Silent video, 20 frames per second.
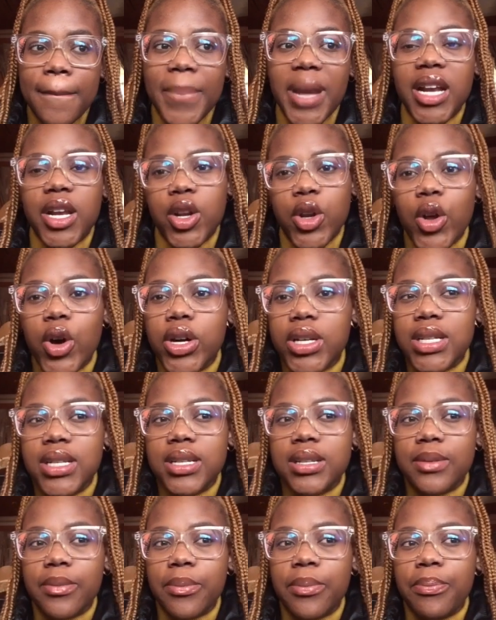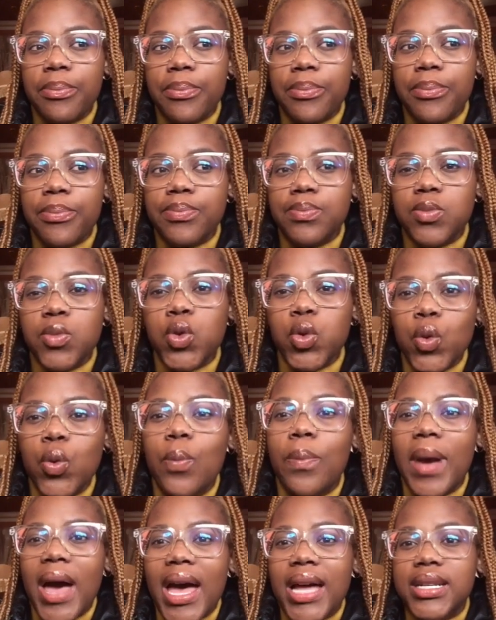but not too
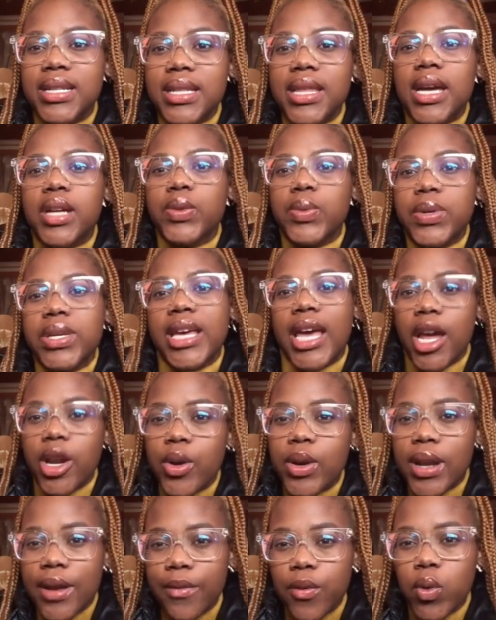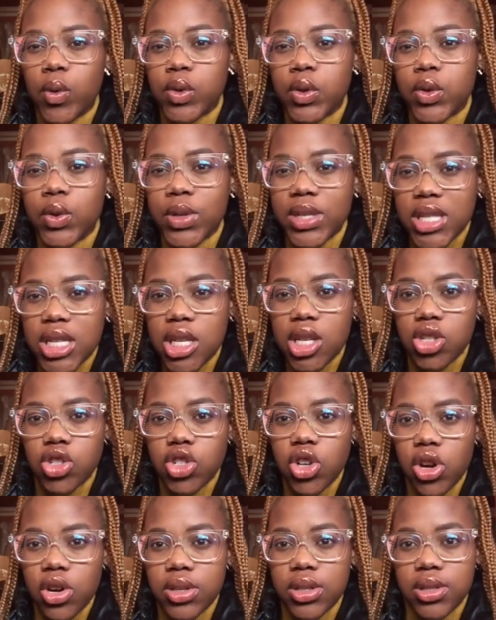bad that we cannot afford you a second
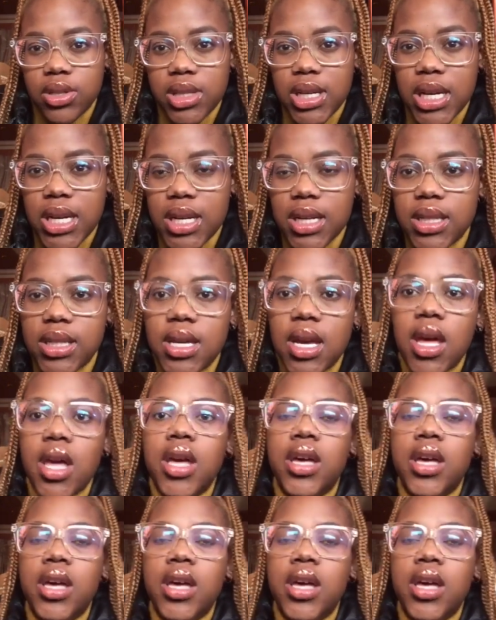chance. You get it?